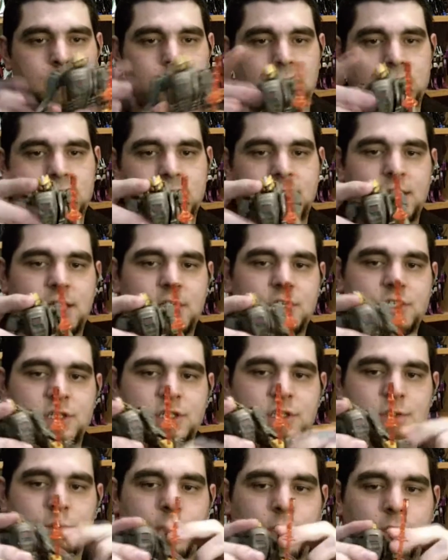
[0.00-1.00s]
Articulation
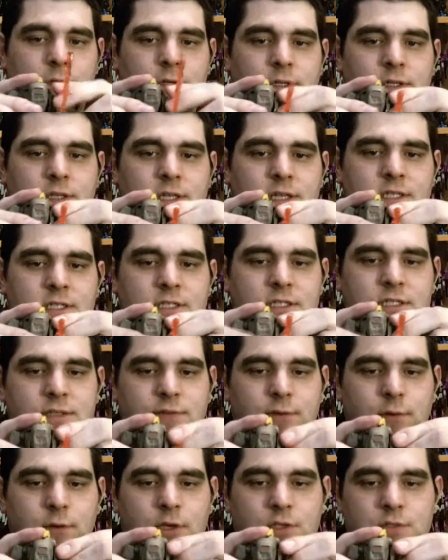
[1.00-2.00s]
is quite good in this,
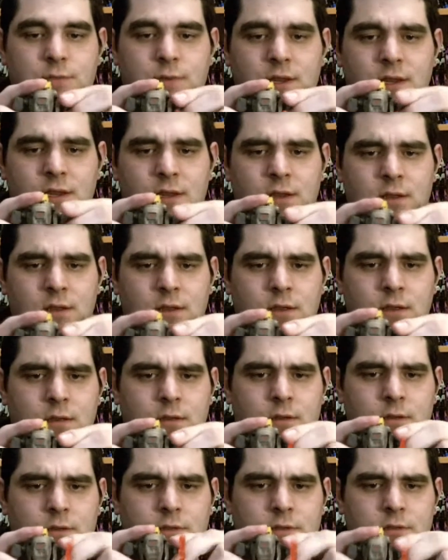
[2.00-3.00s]
if you ask me.
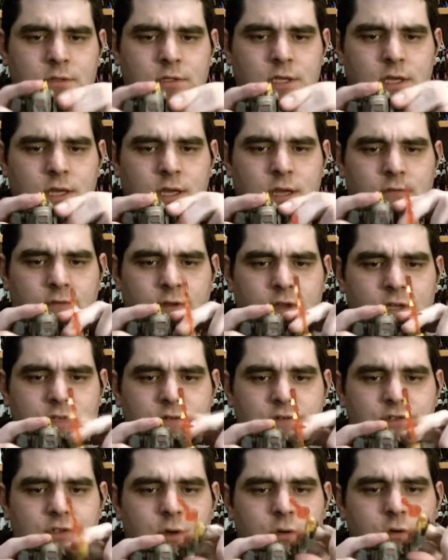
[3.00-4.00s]
Range
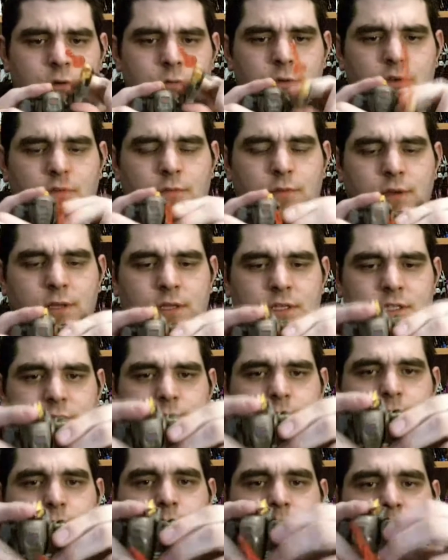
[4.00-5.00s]
of shoulder movement is
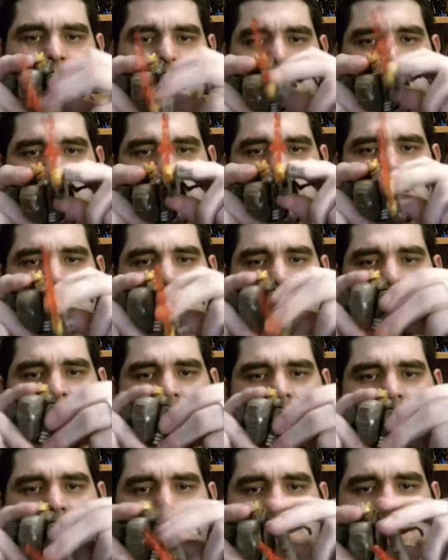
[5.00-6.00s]
basically just
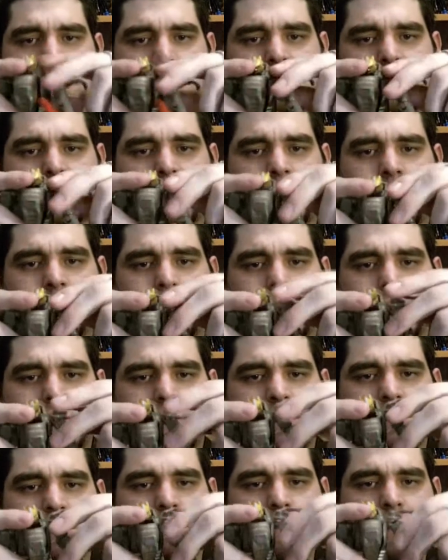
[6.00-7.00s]
that, because the arm
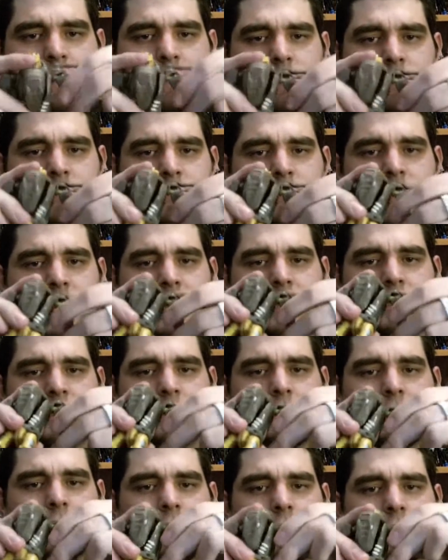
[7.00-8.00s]
gets in the way, but you can
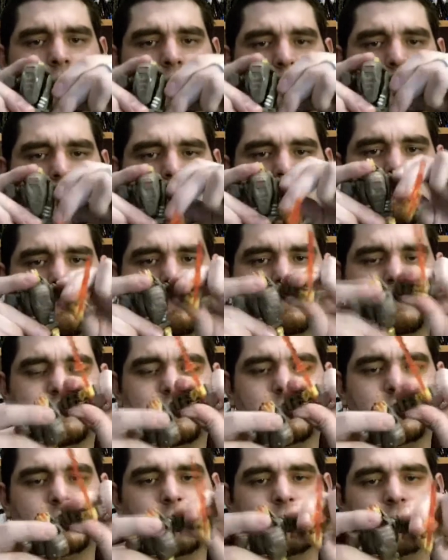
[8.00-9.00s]
do it whole, so there's a
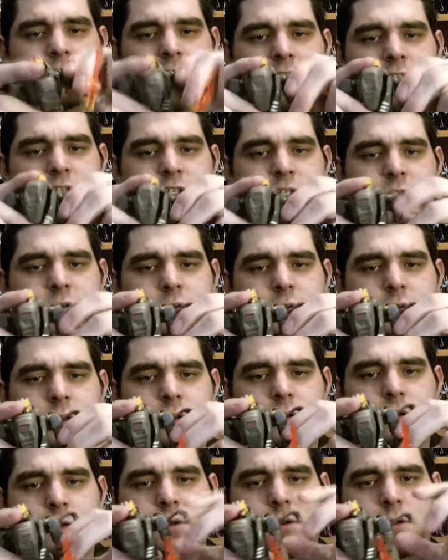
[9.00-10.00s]
full rotation.
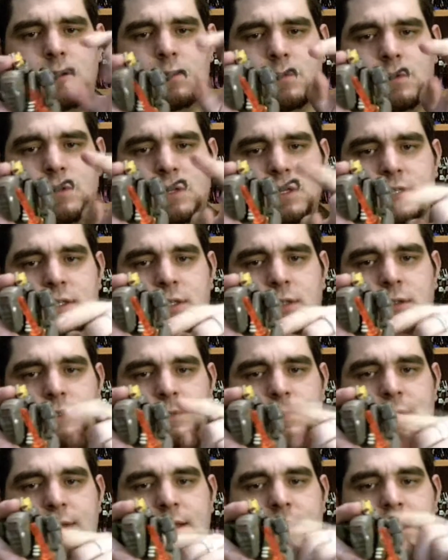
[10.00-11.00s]
But these little
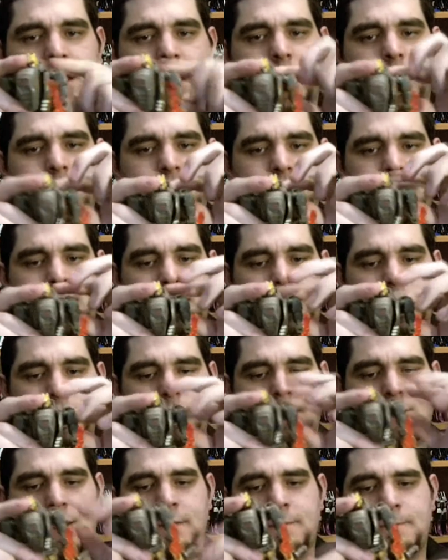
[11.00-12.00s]
spindly arms get in the
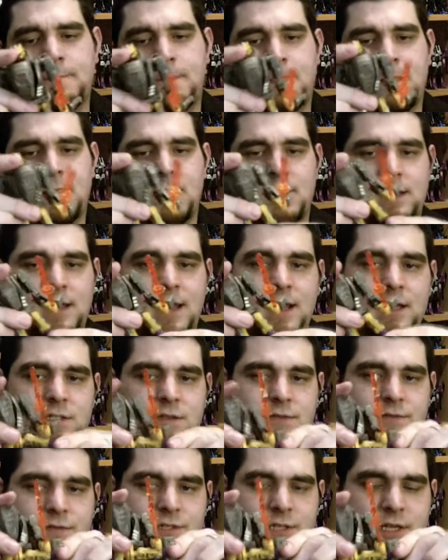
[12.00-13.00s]
way. Legs,
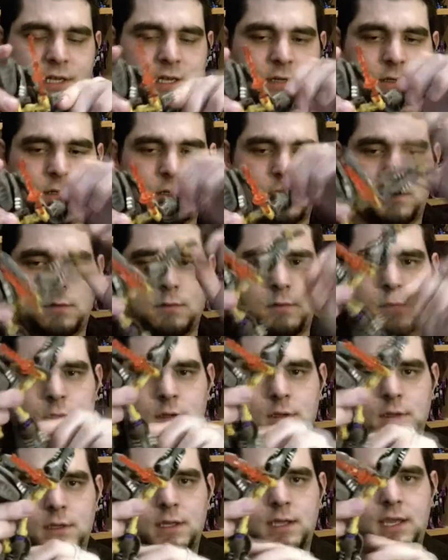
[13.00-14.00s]
obviously, you can do
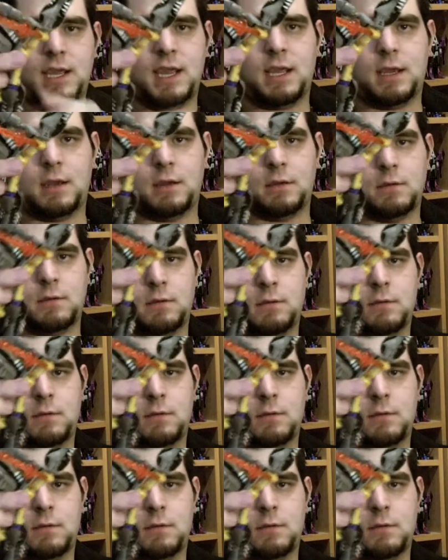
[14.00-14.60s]
kick